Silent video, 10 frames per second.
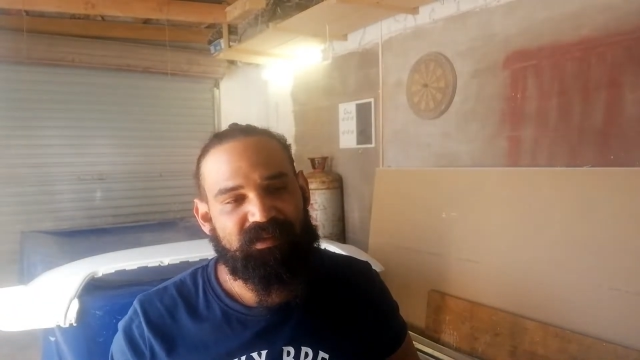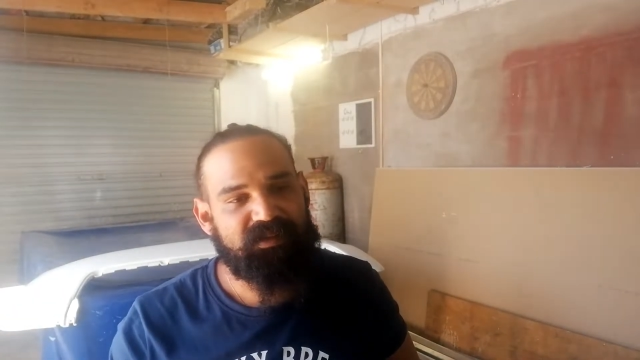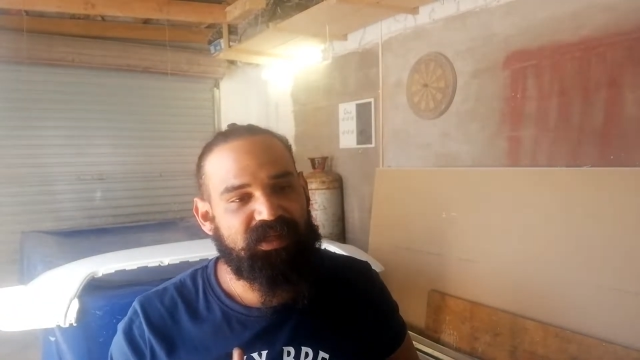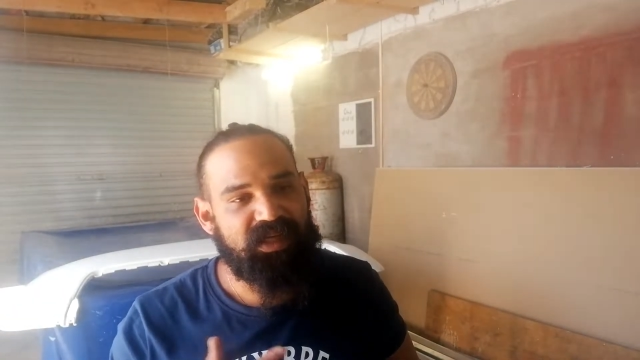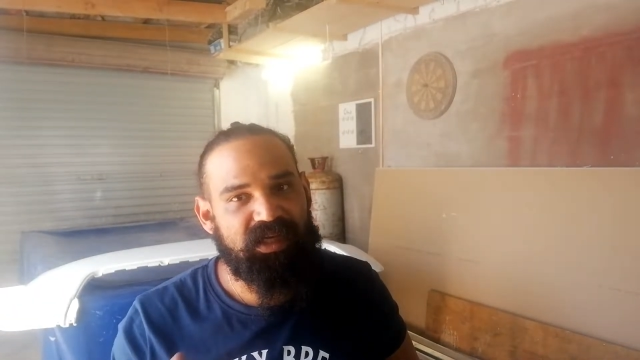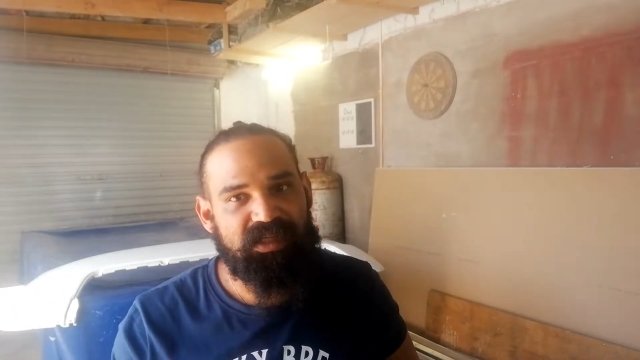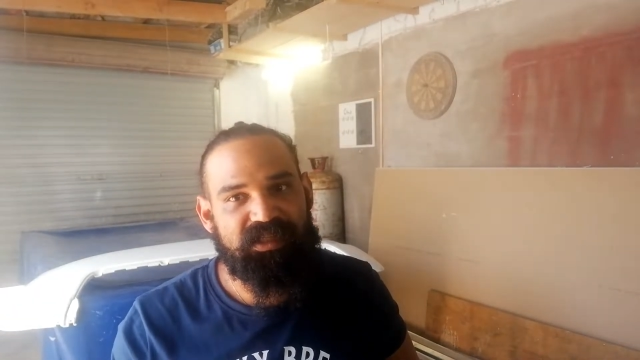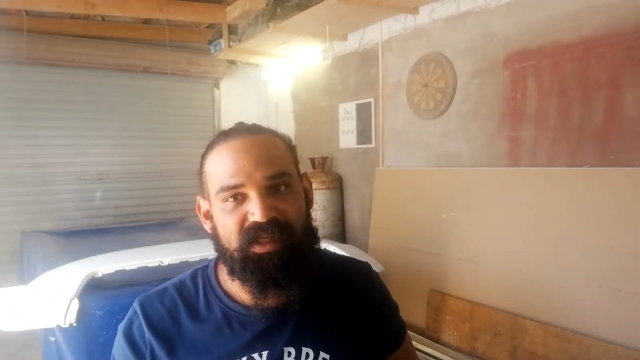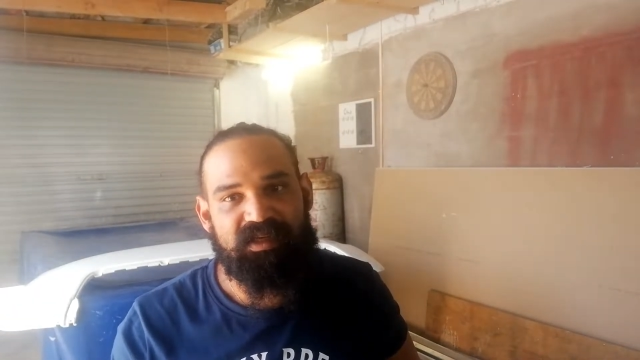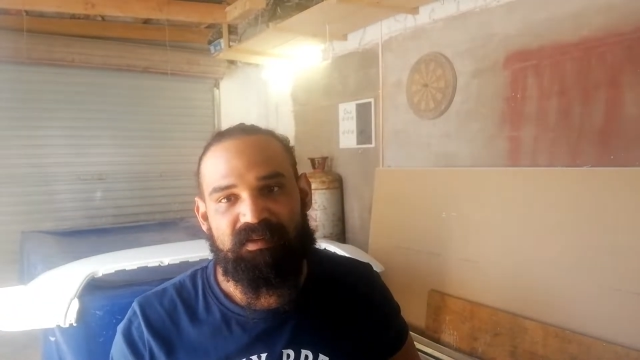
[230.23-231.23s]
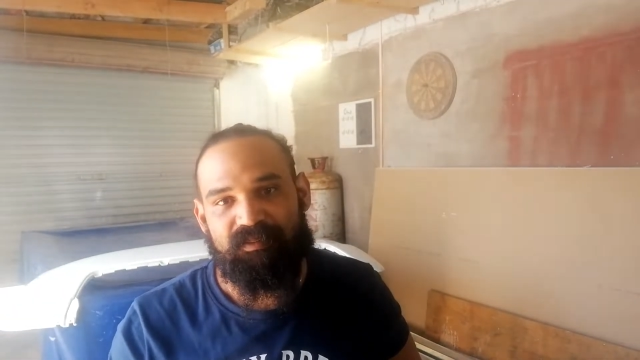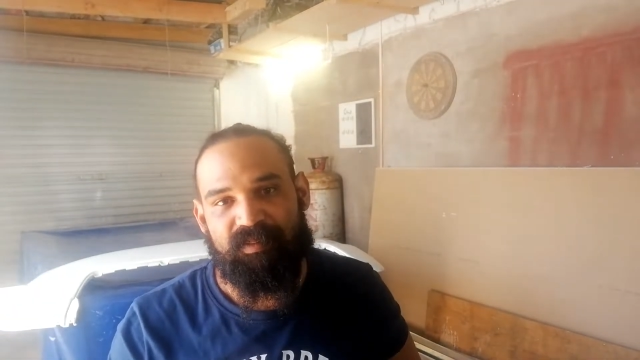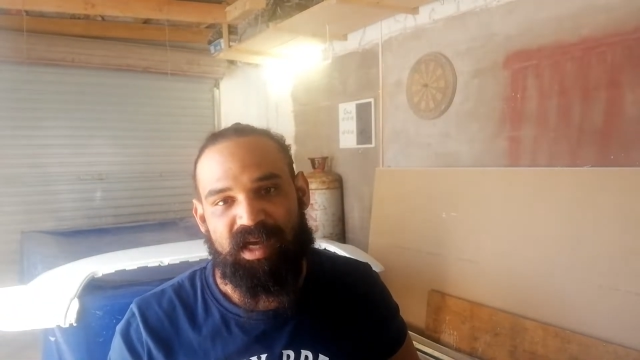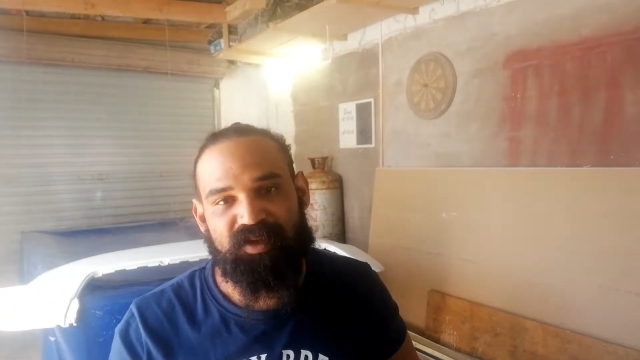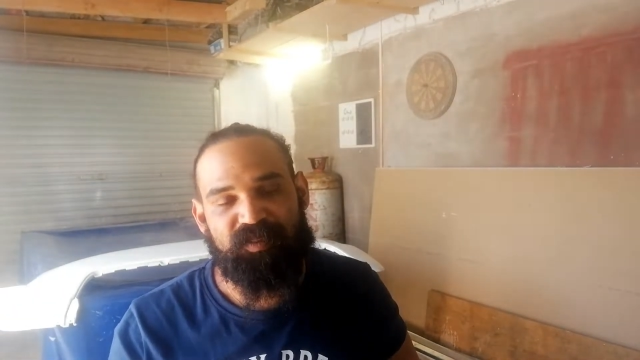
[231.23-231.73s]
It's easier,
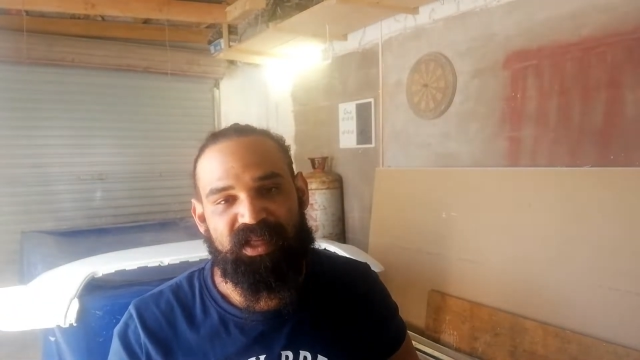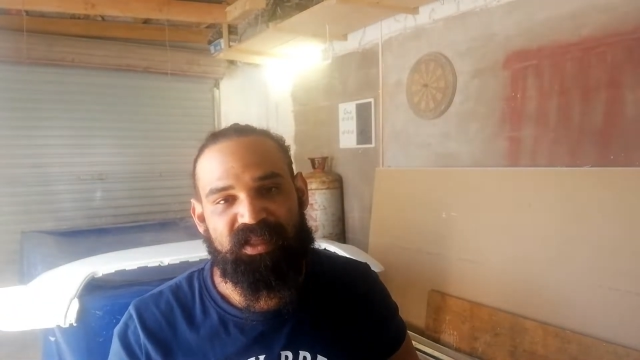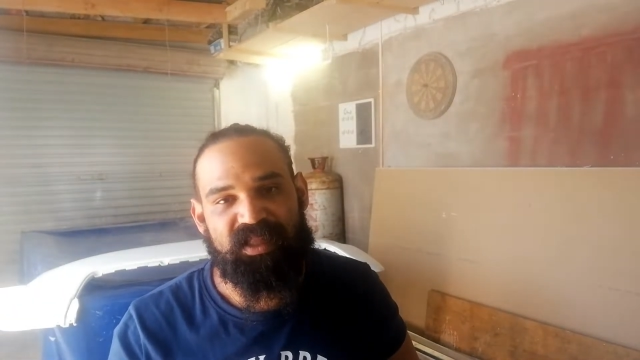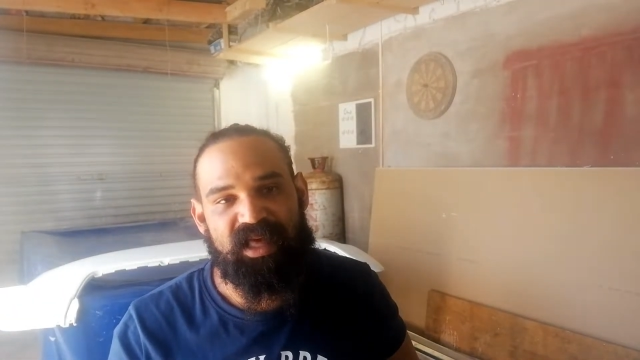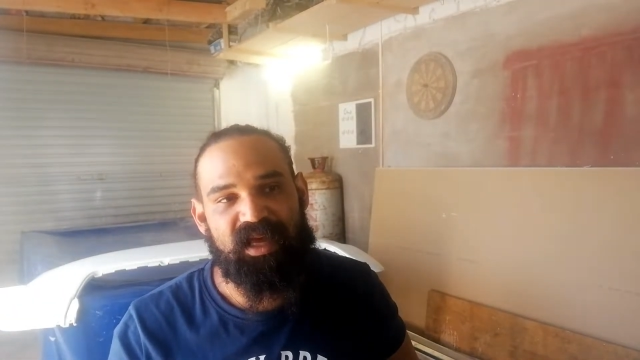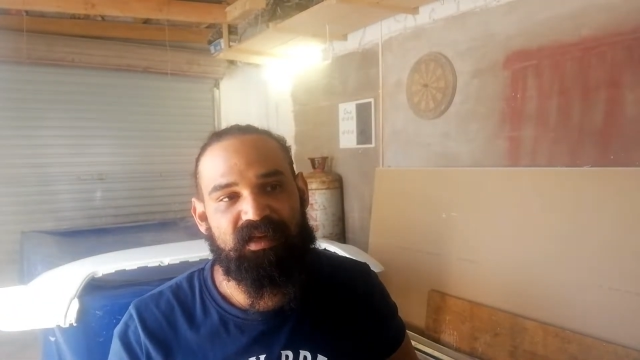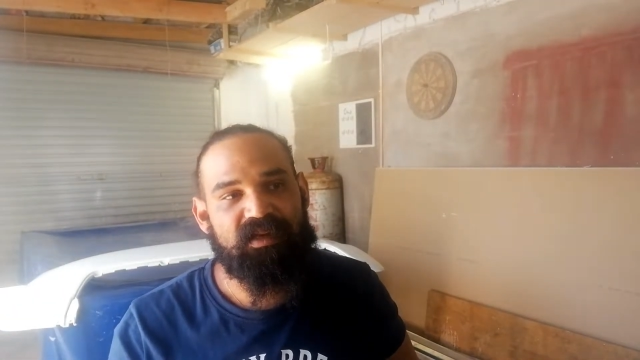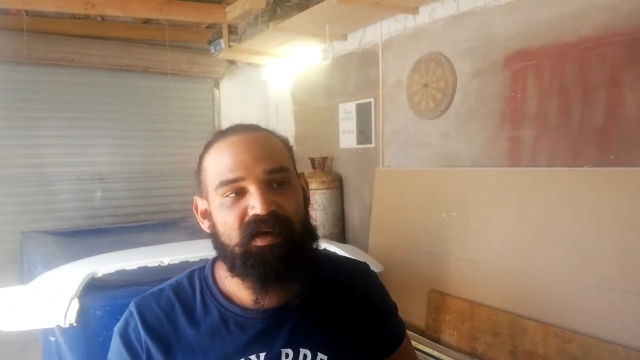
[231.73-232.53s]
much better than